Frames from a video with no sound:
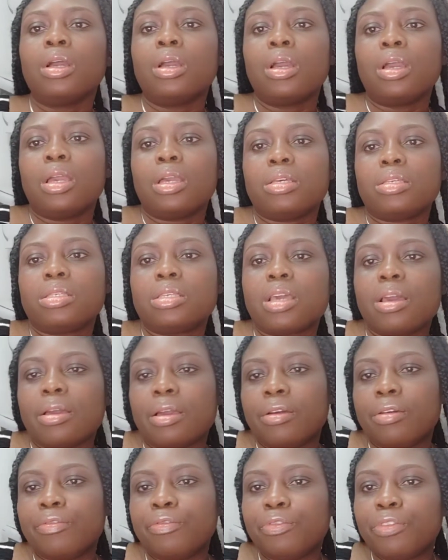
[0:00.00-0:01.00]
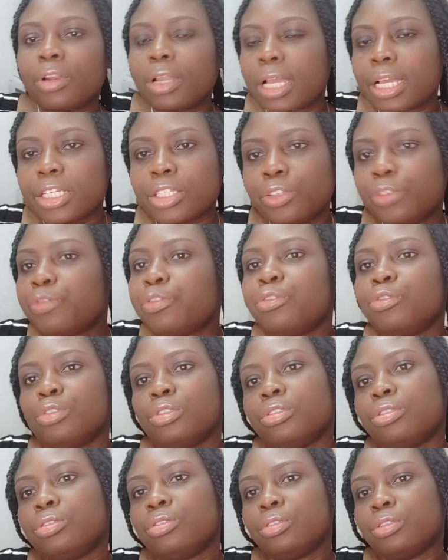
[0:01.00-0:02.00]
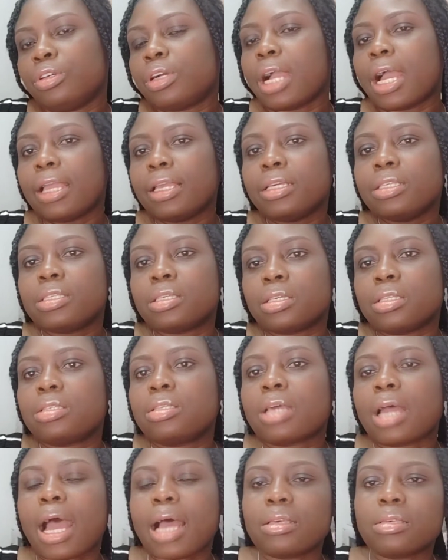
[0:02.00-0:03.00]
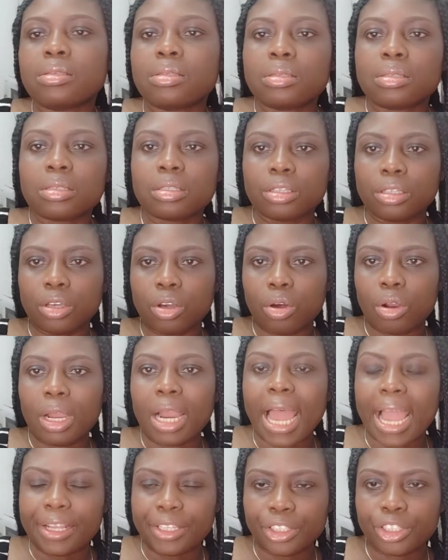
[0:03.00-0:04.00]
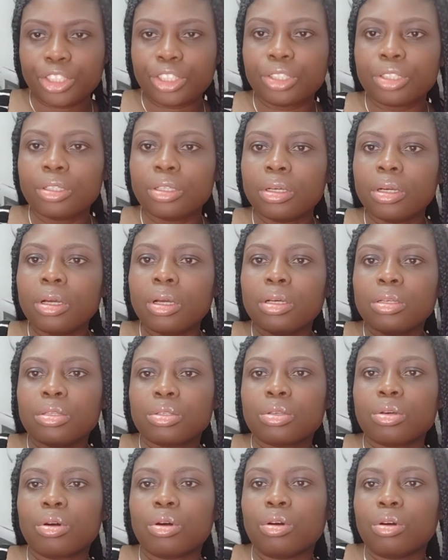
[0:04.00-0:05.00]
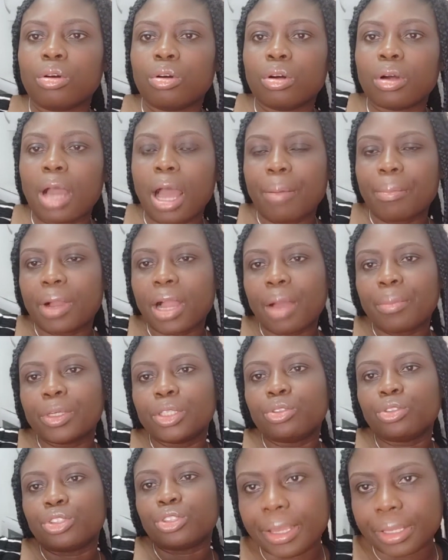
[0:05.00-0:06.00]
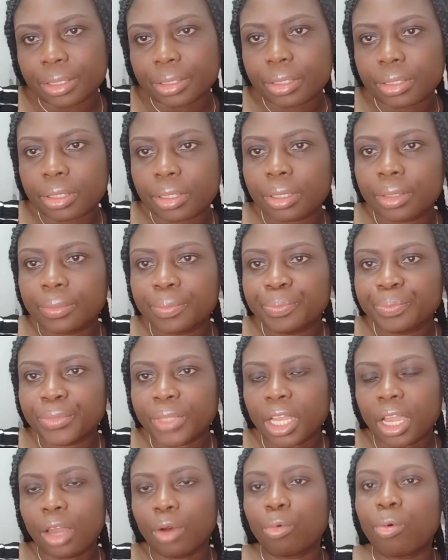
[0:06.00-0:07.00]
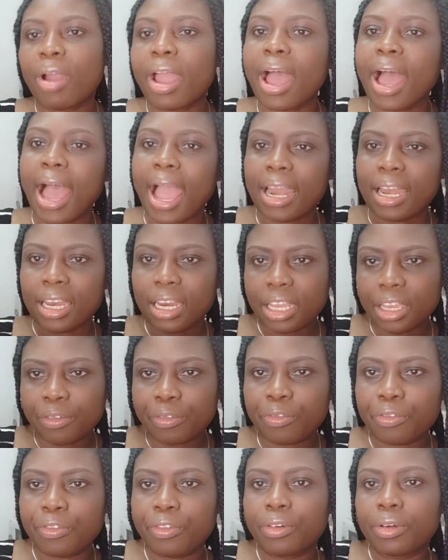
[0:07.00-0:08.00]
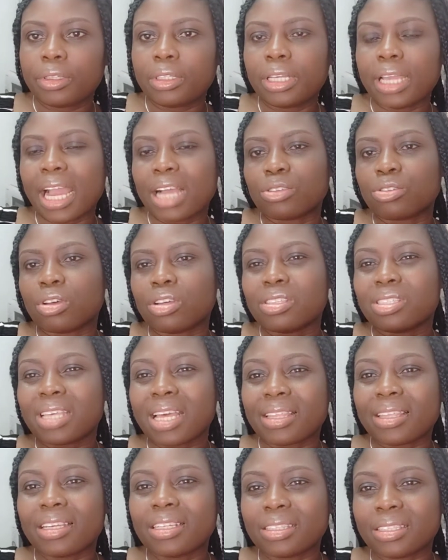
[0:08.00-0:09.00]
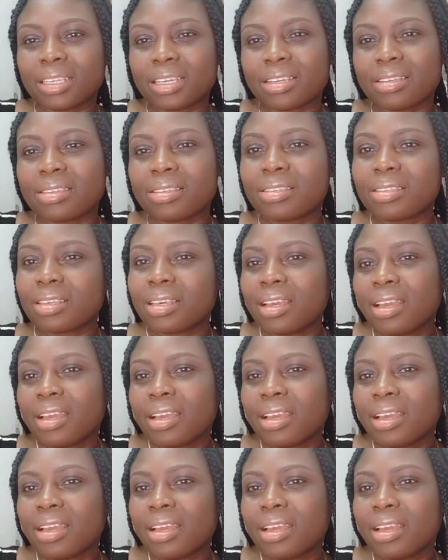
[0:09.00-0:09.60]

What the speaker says: It's a village food. You can eat it as your lunch. So I'm coming to share. And where I live, there are some certain things